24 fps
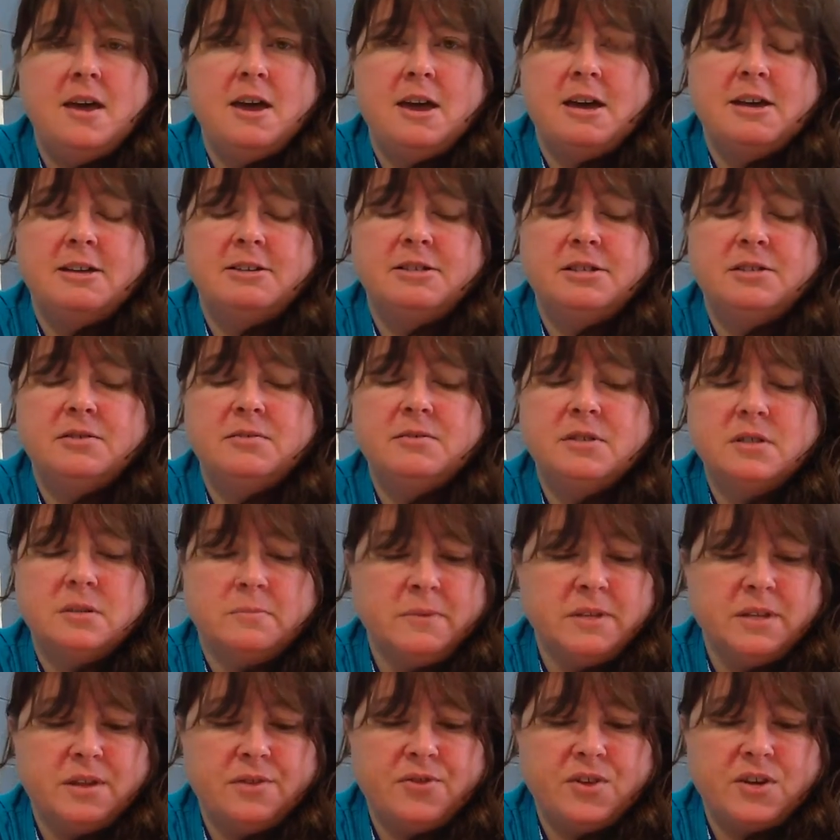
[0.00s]
And so some
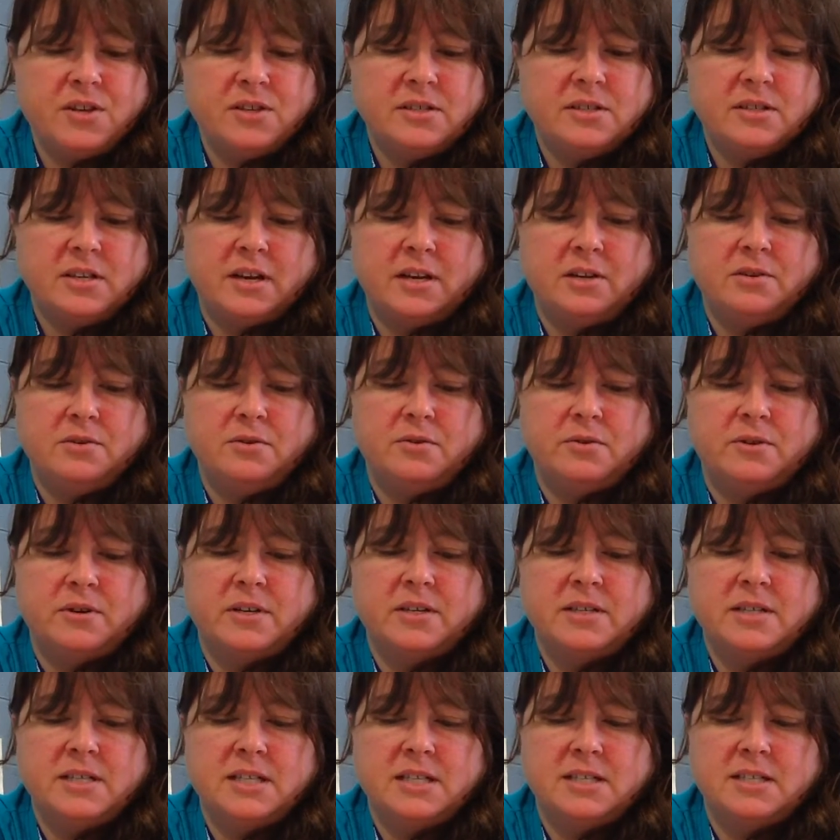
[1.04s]
of the things that I
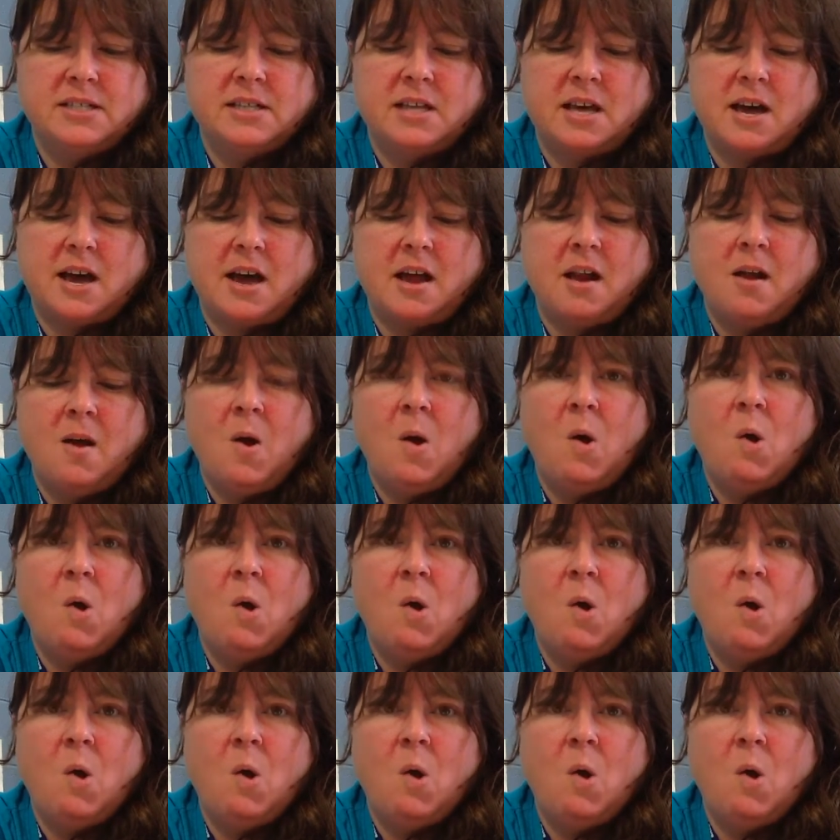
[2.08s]
noticed is that,